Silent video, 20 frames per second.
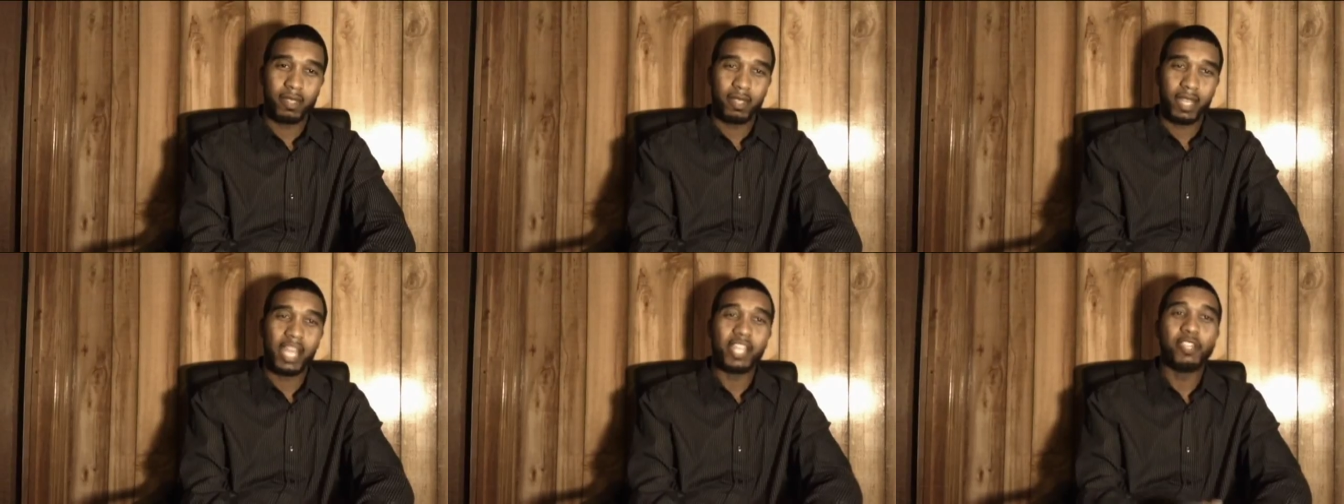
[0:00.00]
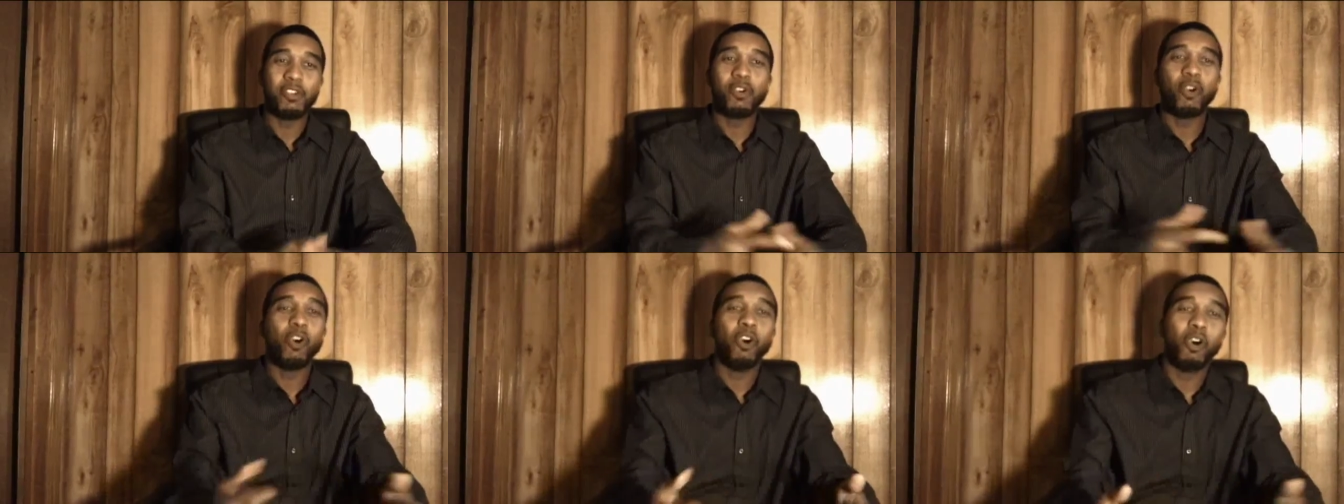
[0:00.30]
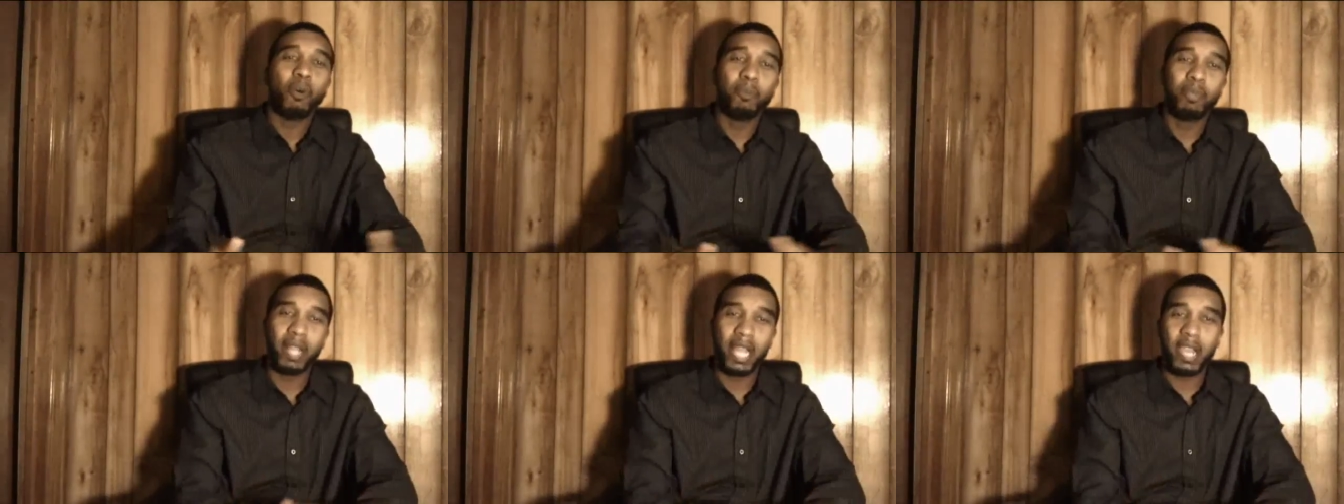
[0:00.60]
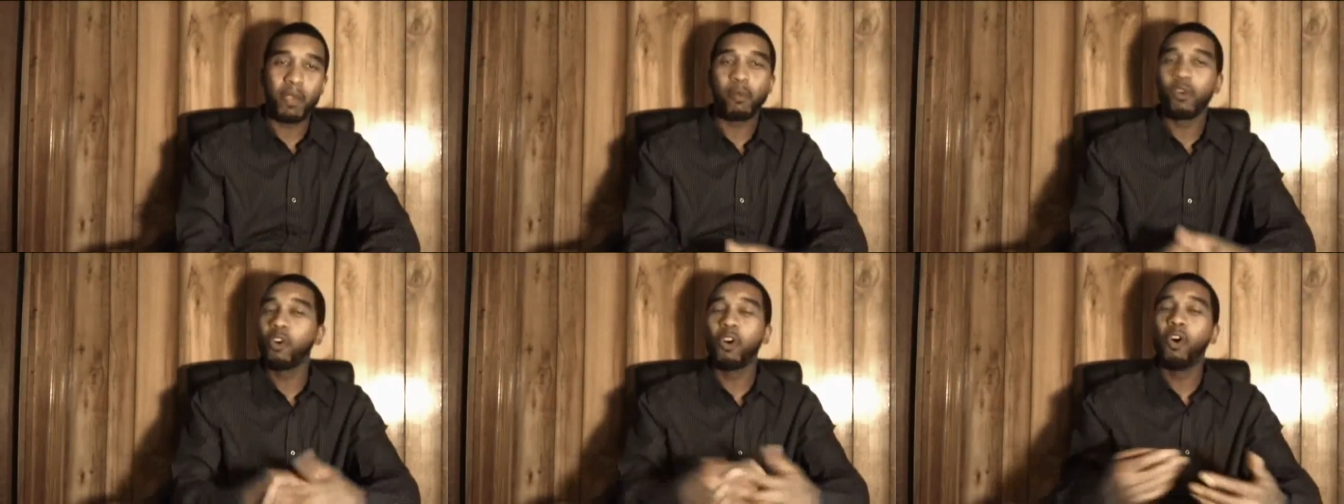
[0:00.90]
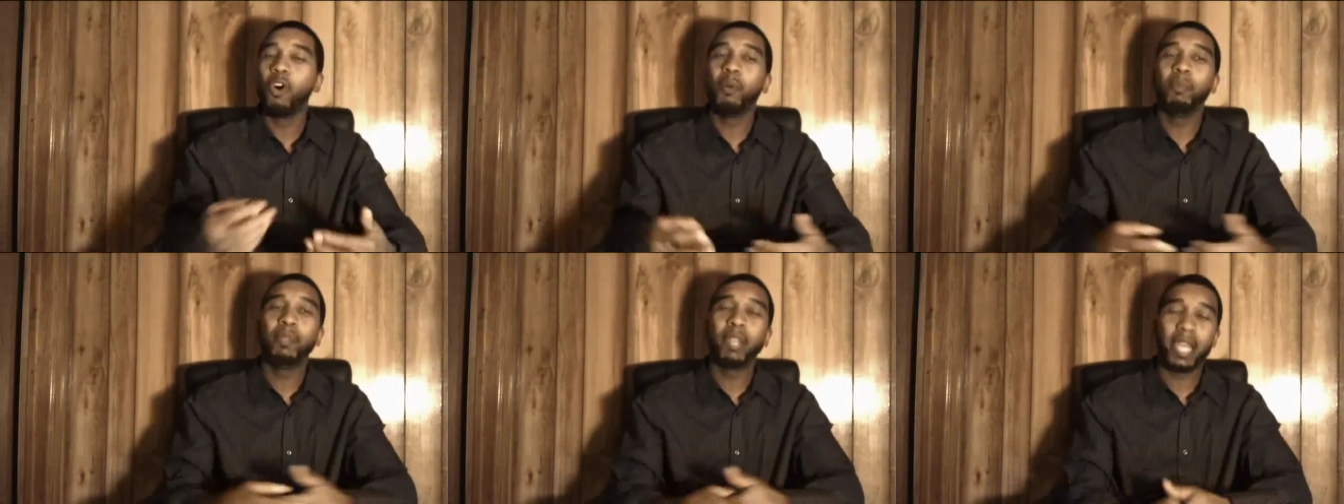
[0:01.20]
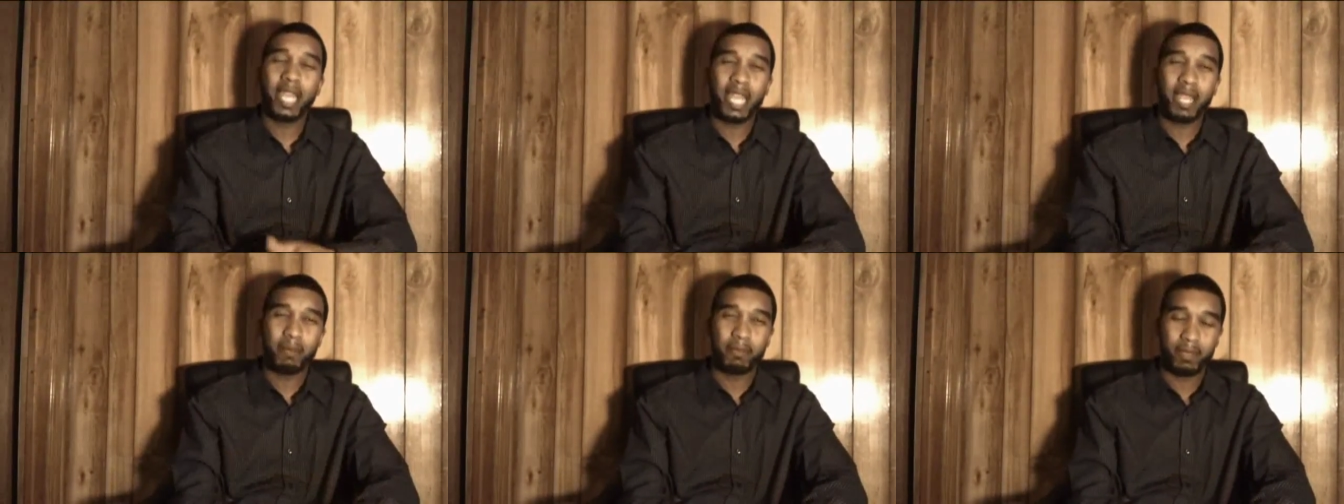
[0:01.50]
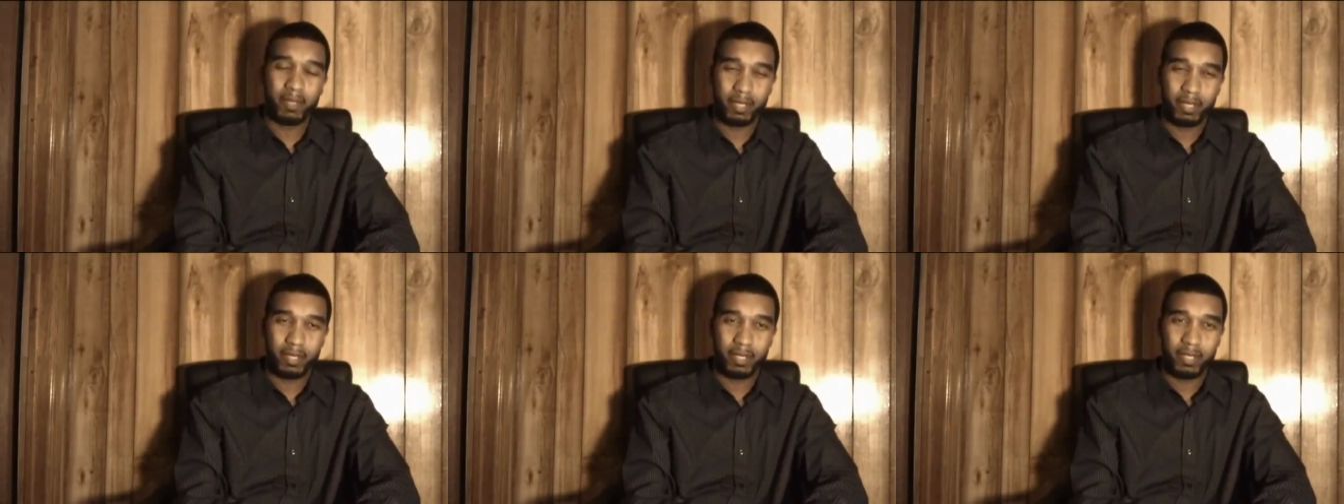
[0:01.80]
And you're all blamed. We're all
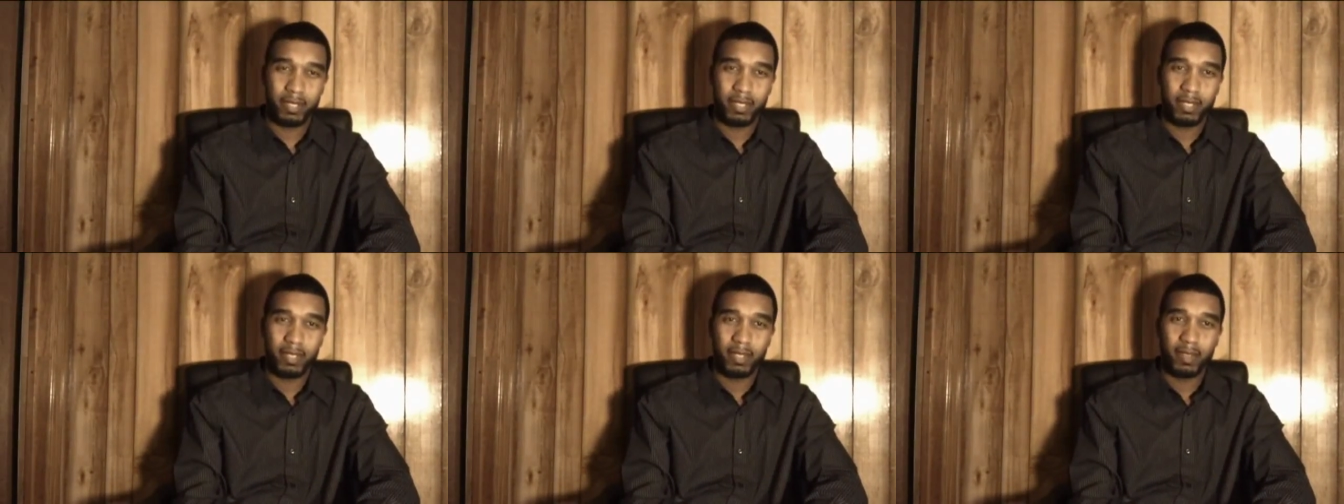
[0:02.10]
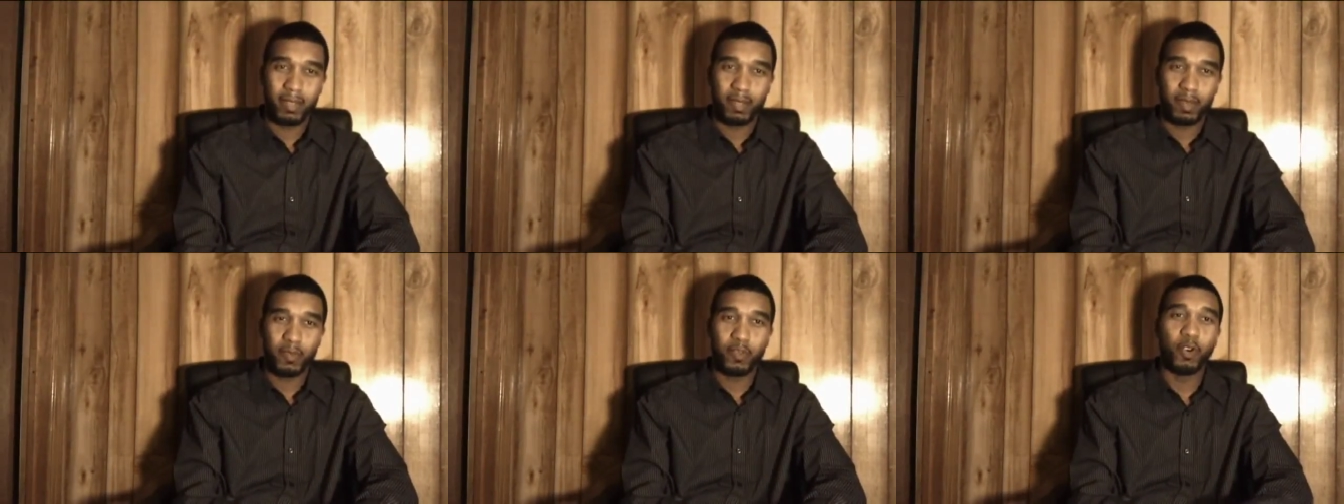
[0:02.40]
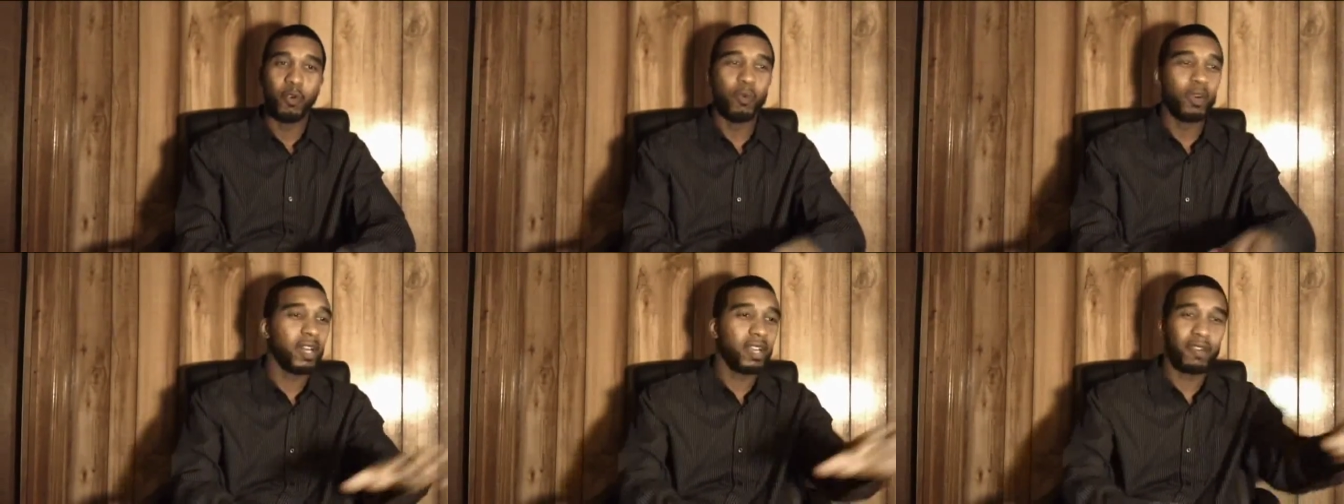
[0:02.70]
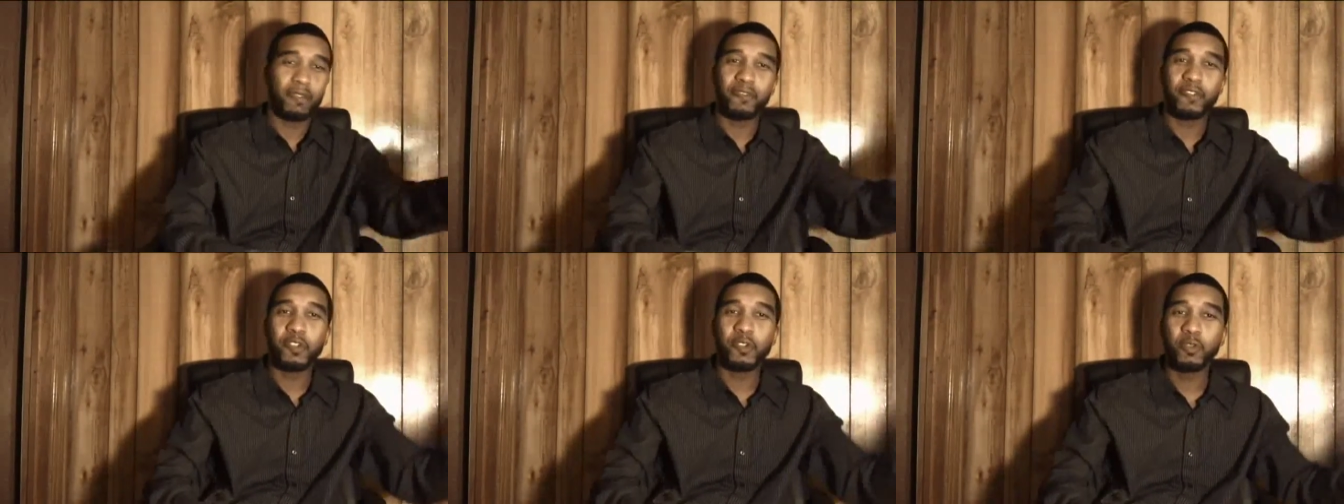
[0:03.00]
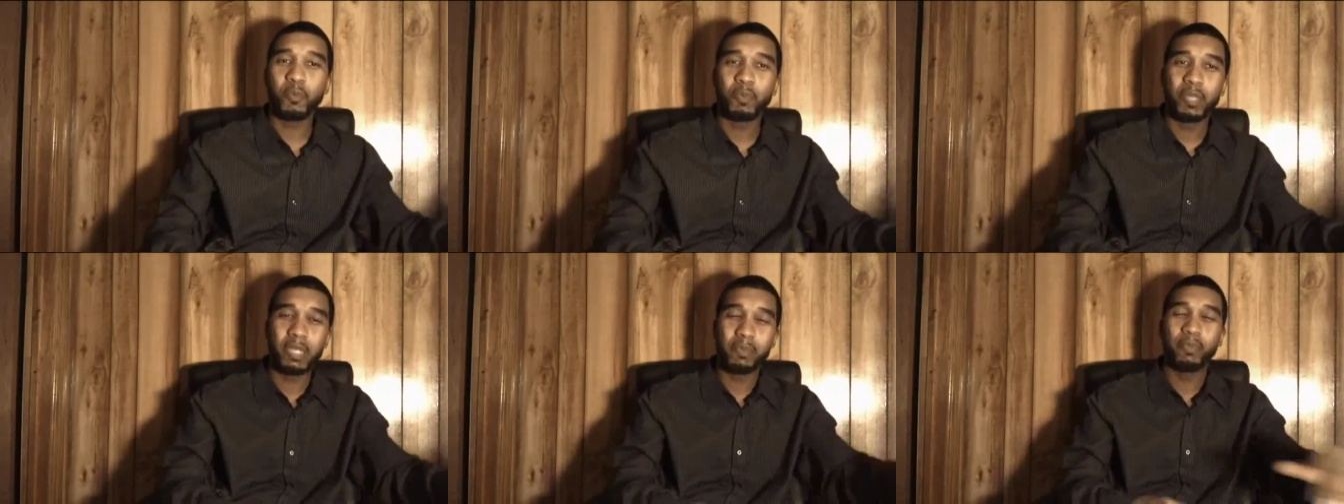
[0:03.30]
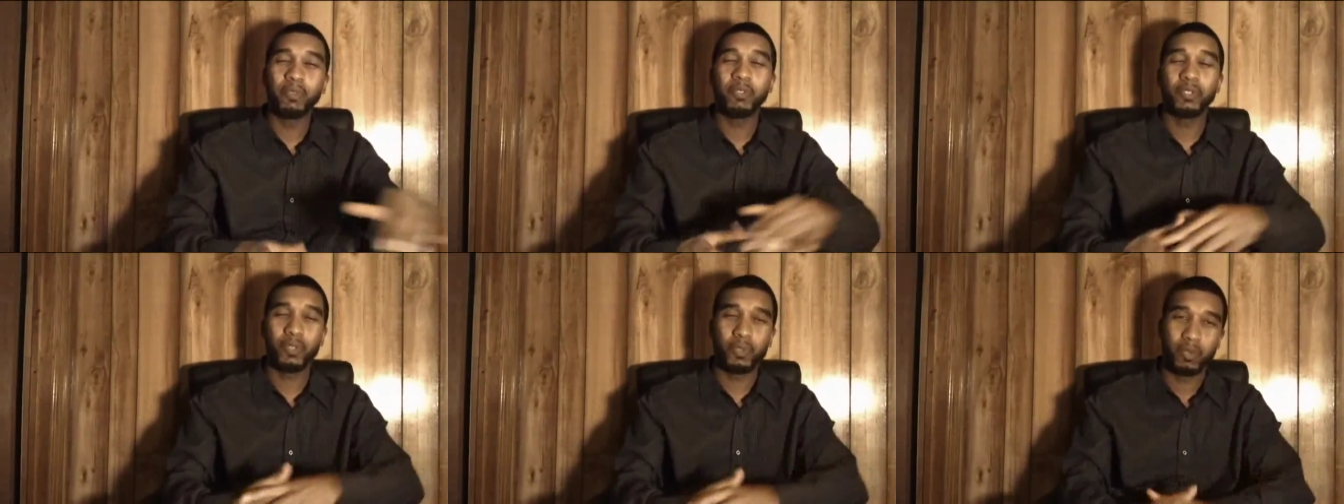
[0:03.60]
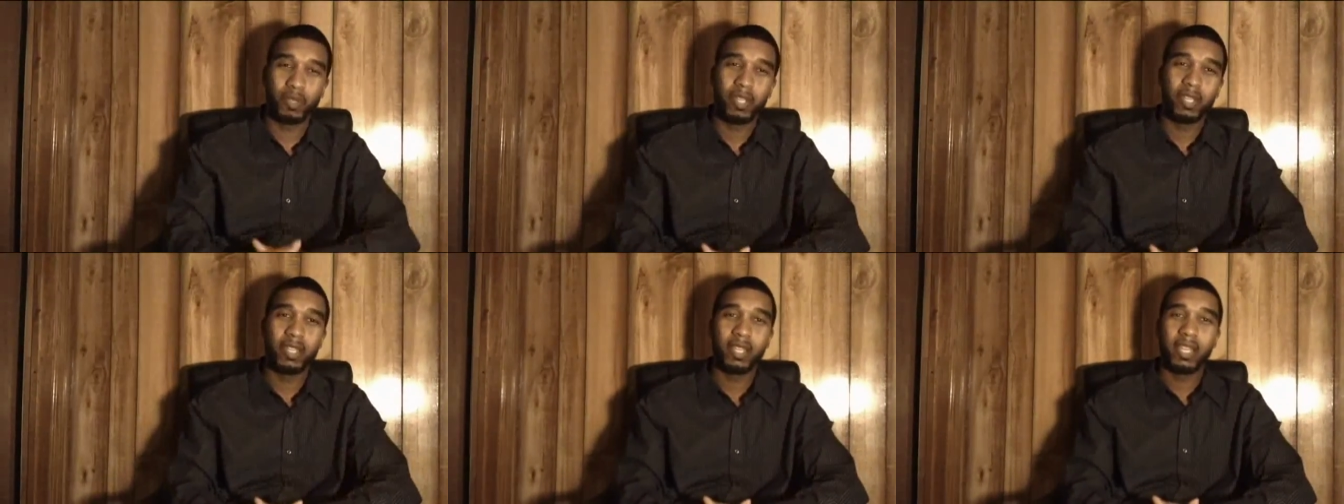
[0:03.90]
blamed for what a few people do.